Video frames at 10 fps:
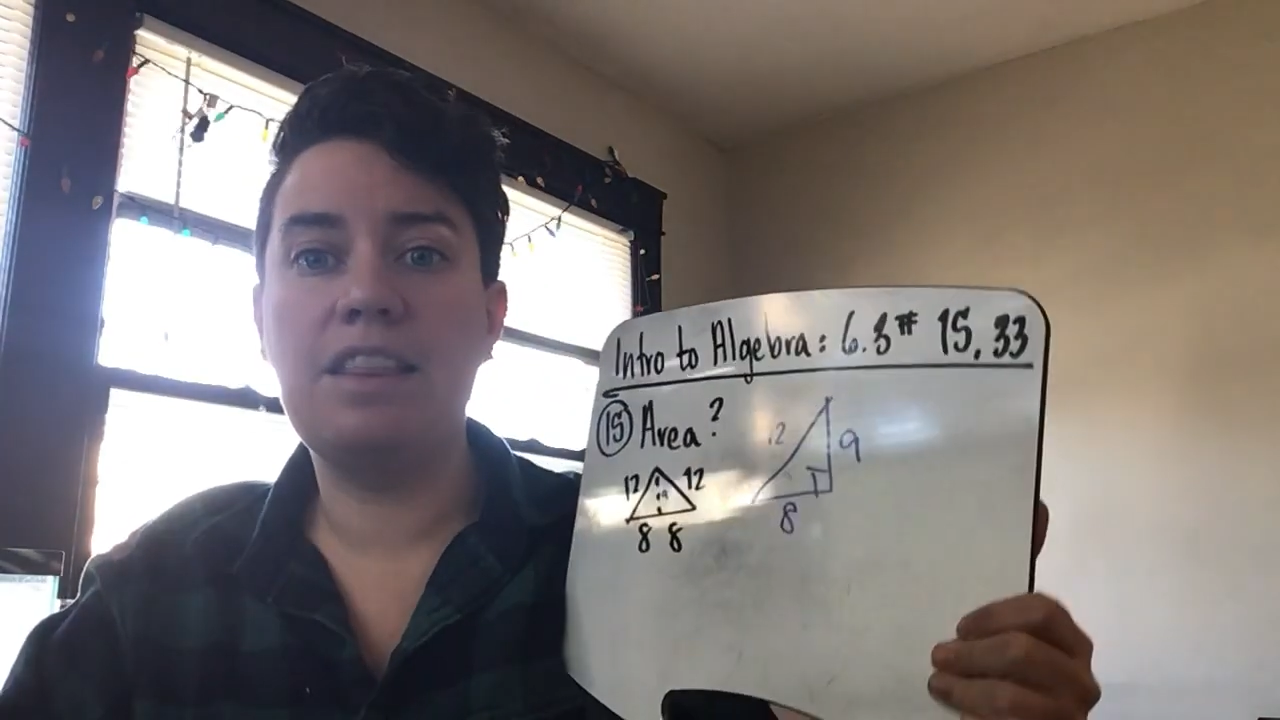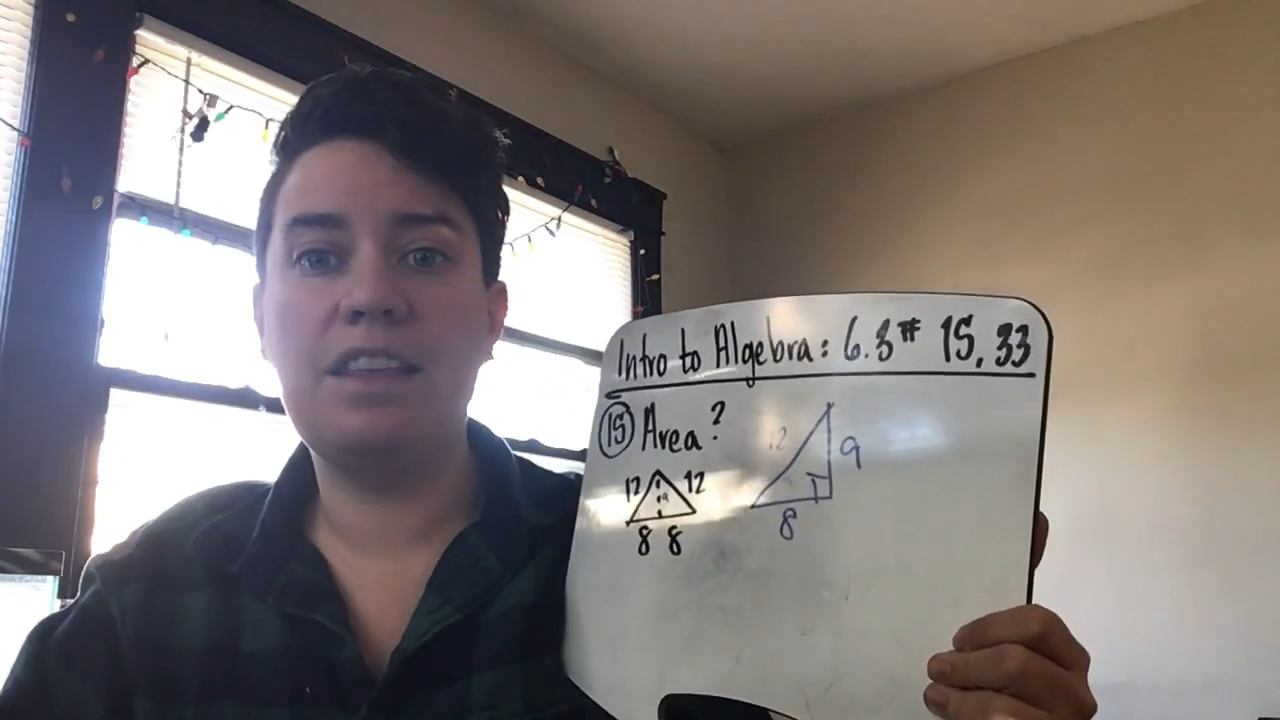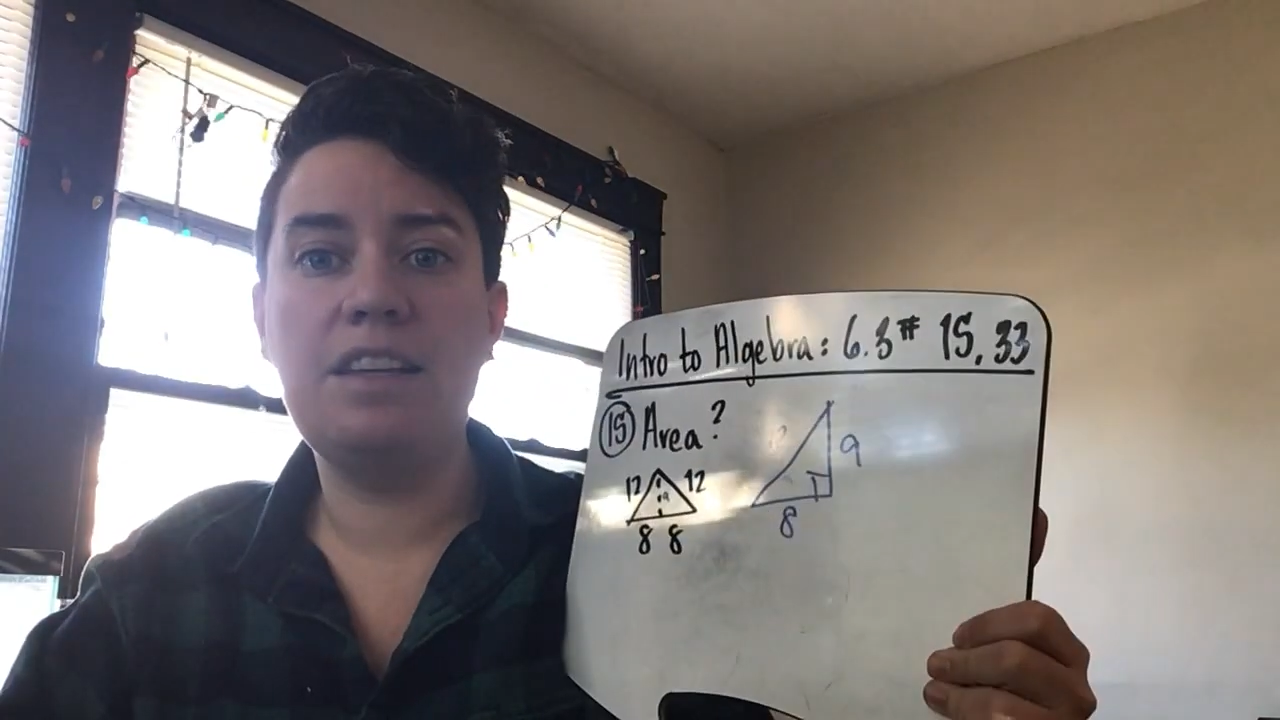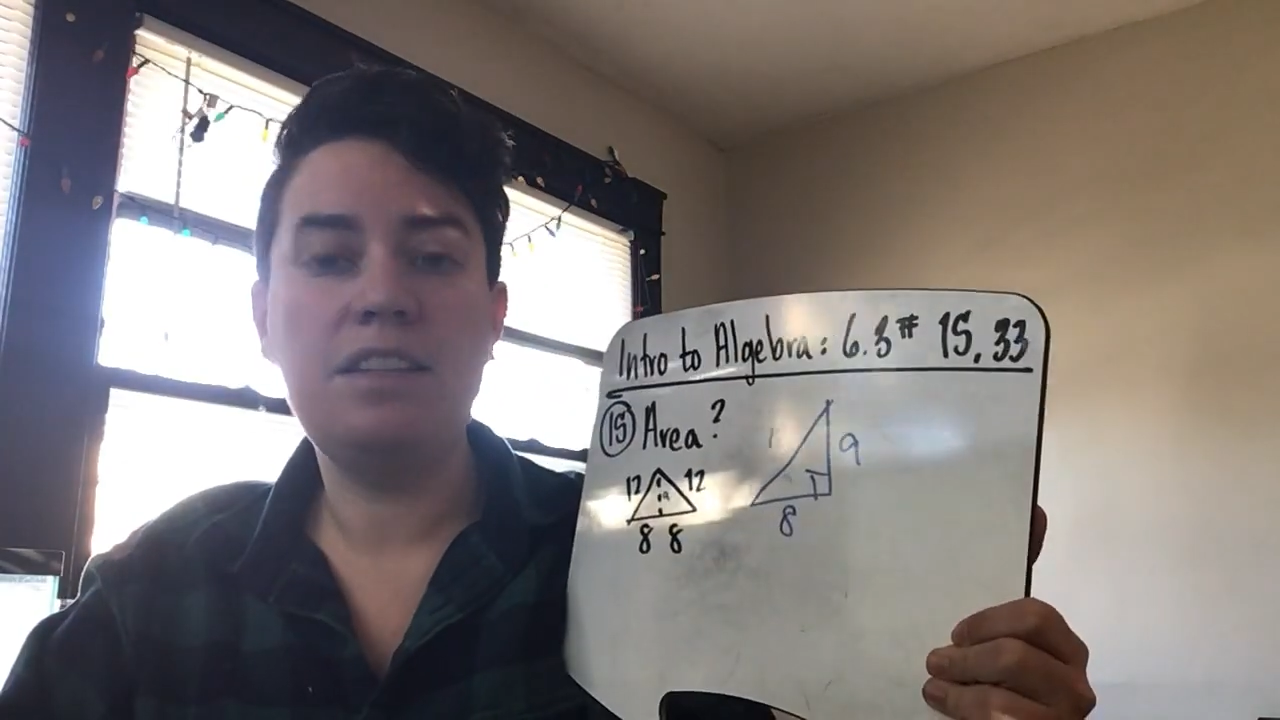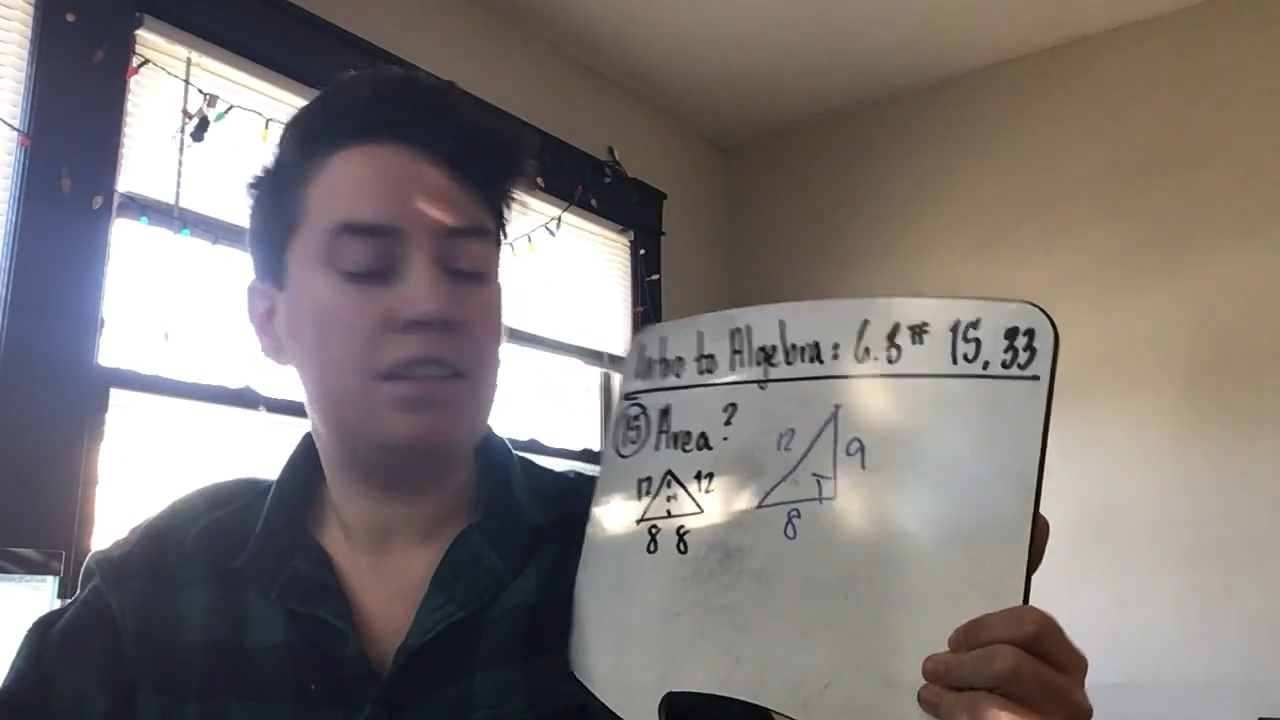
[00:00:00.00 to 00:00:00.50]

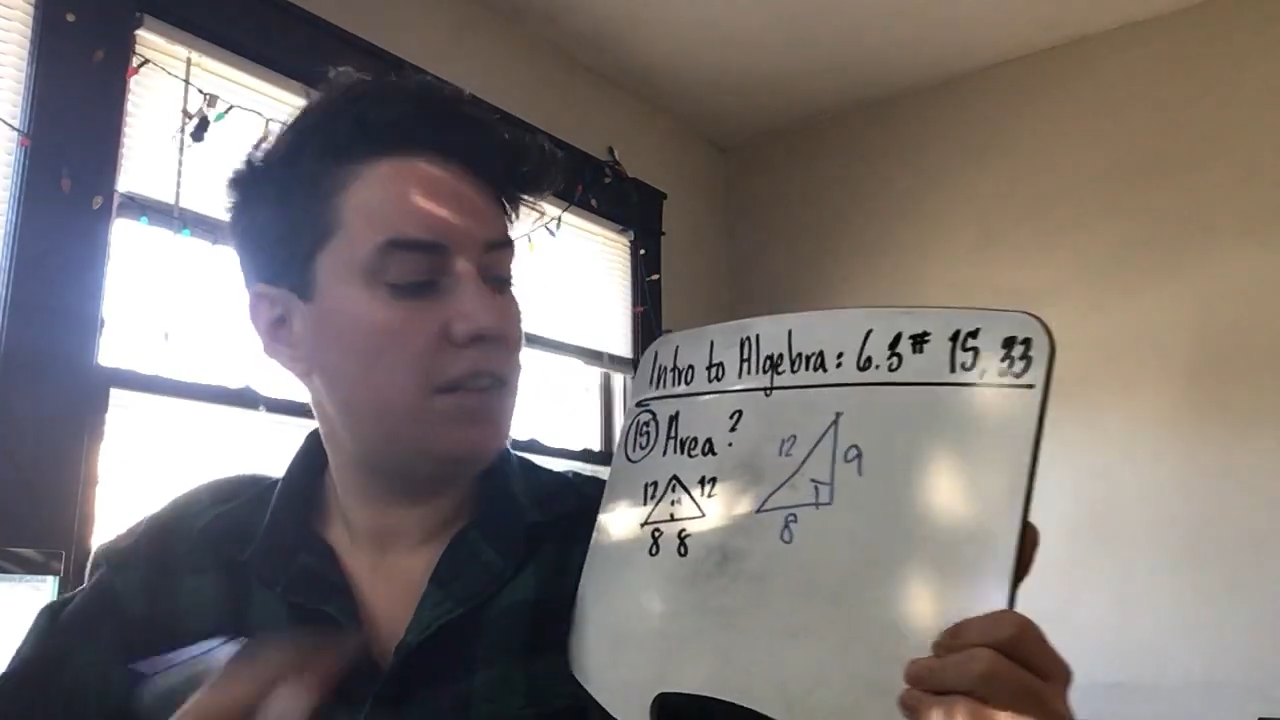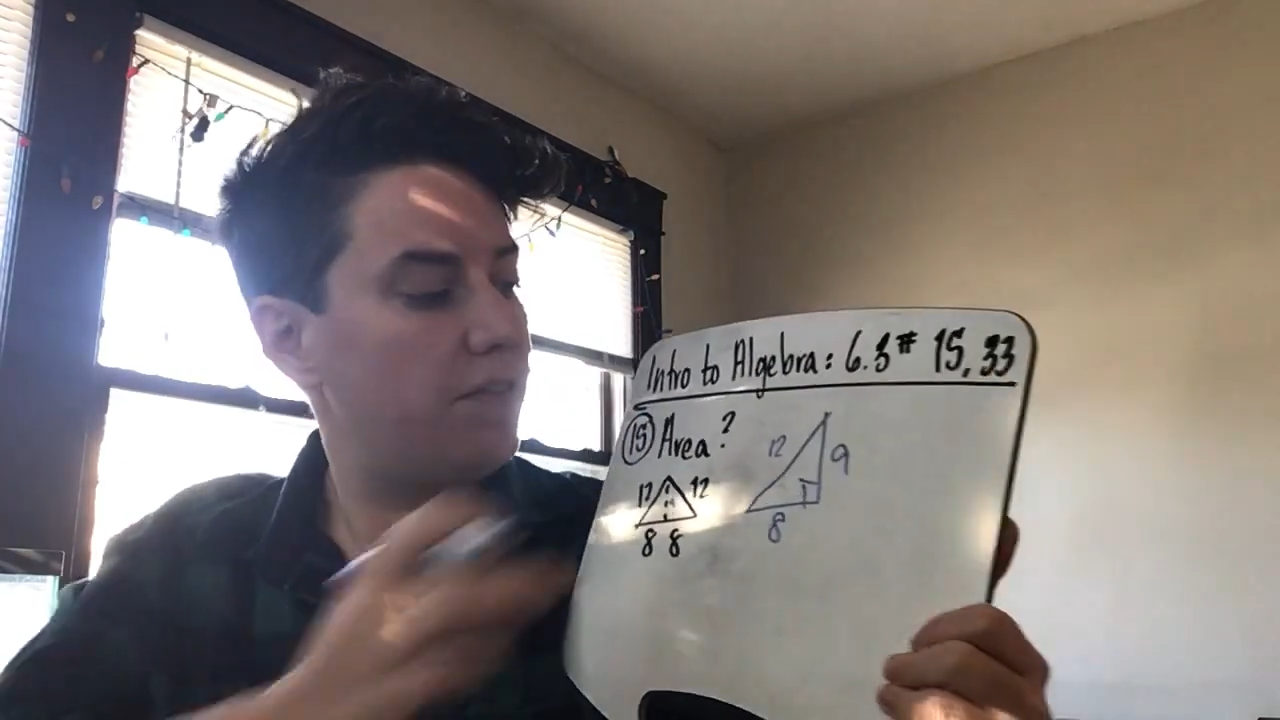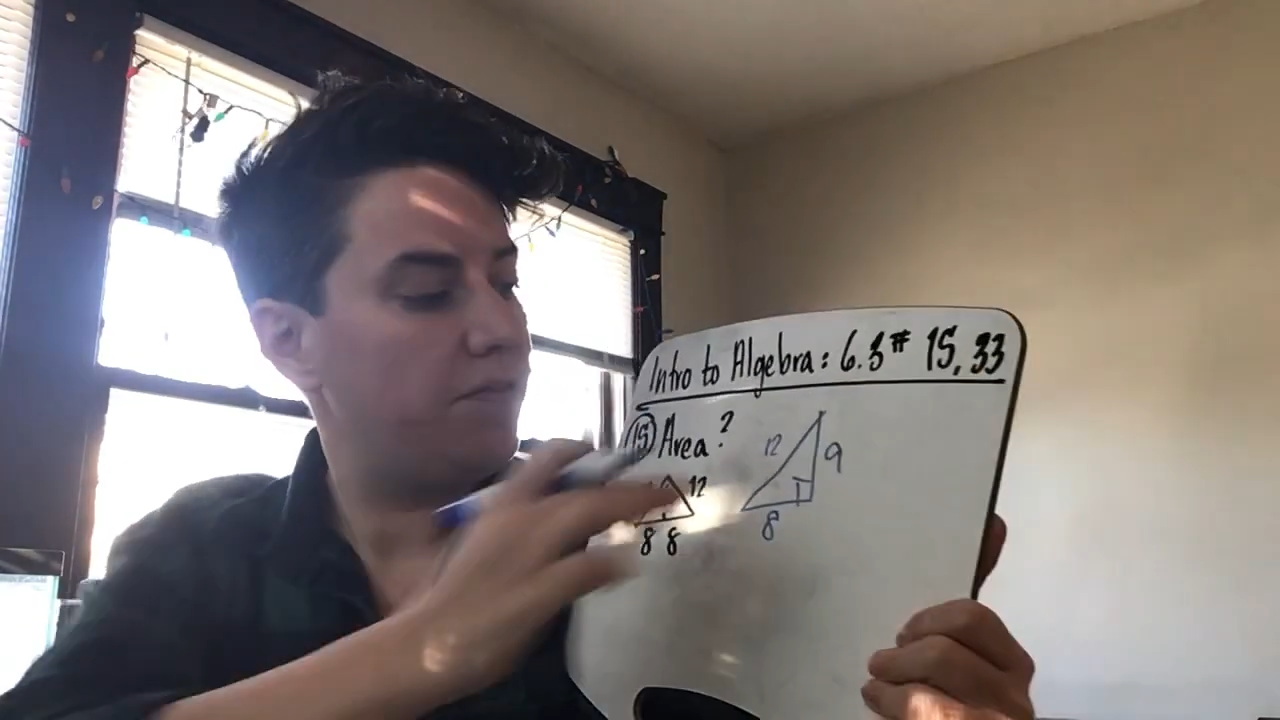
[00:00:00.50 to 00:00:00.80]
this.